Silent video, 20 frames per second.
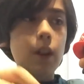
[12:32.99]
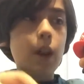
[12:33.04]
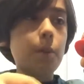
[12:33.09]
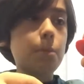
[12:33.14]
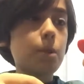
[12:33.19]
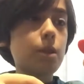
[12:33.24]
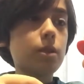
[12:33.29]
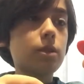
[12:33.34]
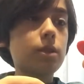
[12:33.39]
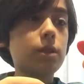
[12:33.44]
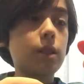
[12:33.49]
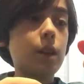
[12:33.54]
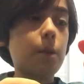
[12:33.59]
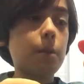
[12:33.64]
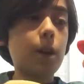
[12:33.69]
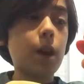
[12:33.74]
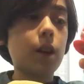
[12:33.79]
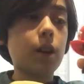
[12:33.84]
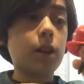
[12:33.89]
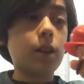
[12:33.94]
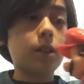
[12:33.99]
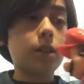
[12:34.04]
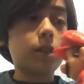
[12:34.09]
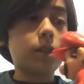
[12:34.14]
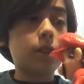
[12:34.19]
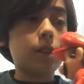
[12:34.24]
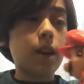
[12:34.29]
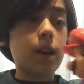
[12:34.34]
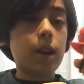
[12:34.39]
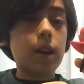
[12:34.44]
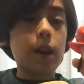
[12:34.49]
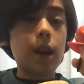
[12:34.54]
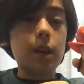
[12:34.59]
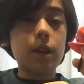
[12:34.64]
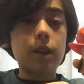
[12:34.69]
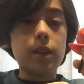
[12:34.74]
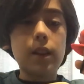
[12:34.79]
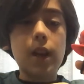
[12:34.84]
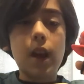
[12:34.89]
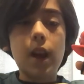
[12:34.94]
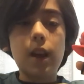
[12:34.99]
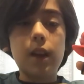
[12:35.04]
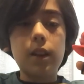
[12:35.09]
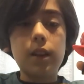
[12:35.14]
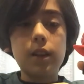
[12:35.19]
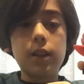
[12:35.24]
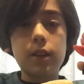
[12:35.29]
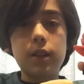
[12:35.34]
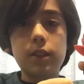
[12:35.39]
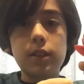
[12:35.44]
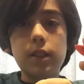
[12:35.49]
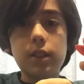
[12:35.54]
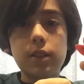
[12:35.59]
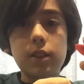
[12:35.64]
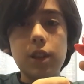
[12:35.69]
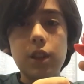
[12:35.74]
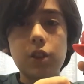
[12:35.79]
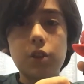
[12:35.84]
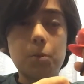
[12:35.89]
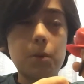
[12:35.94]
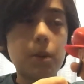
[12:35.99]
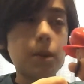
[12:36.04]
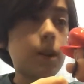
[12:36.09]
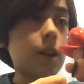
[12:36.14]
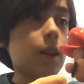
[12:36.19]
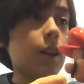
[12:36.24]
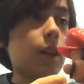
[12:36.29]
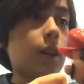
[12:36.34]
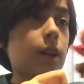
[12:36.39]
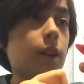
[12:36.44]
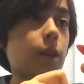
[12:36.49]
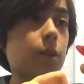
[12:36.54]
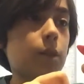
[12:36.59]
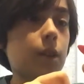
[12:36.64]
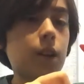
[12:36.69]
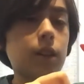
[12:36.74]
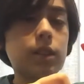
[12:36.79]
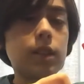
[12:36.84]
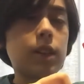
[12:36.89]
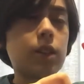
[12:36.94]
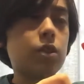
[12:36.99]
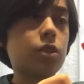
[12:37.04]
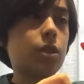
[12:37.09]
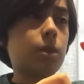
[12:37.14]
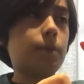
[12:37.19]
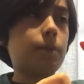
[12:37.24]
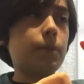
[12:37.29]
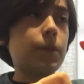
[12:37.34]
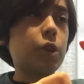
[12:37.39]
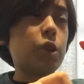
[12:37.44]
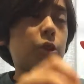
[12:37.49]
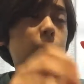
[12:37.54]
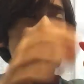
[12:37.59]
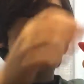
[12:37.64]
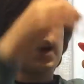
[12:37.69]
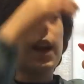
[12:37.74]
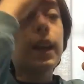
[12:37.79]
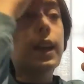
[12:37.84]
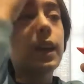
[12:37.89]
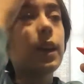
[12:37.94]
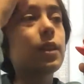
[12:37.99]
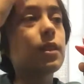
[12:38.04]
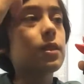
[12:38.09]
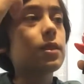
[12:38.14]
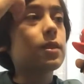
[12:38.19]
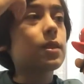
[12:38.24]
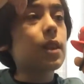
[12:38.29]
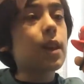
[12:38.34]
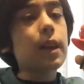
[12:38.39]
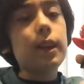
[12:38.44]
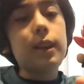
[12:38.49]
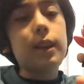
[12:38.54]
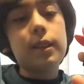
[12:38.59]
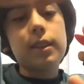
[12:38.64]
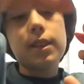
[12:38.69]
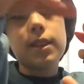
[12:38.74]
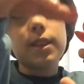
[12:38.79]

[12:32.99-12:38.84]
I'm not, I'm not gonna say uh, yeah, it says teacher, but no, not teacher. You know, I can't say it.